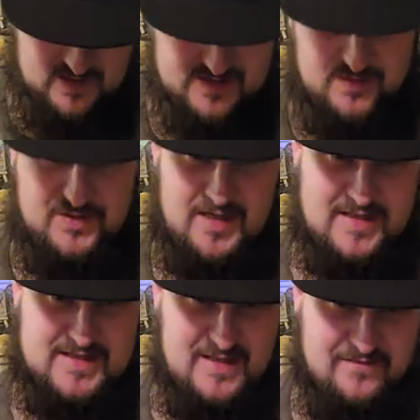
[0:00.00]
sold a
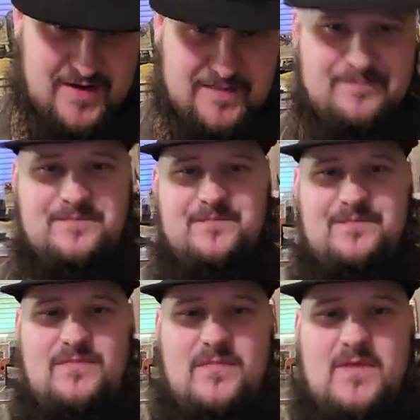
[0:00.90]
lot of stuff in it.
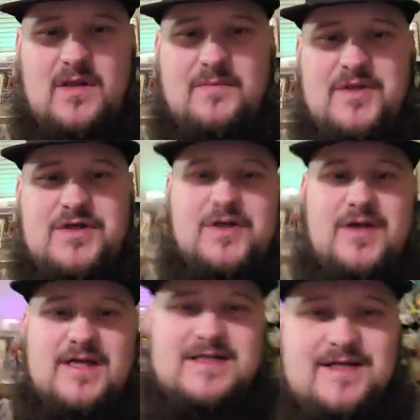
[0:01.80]
Let me show
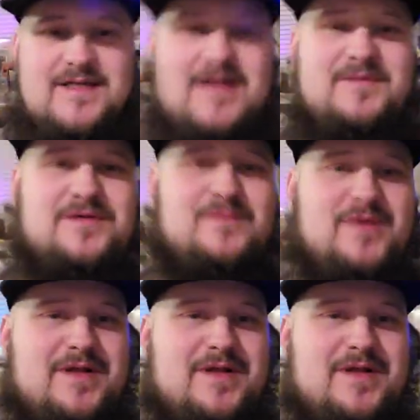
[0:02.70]
you guys how this live stream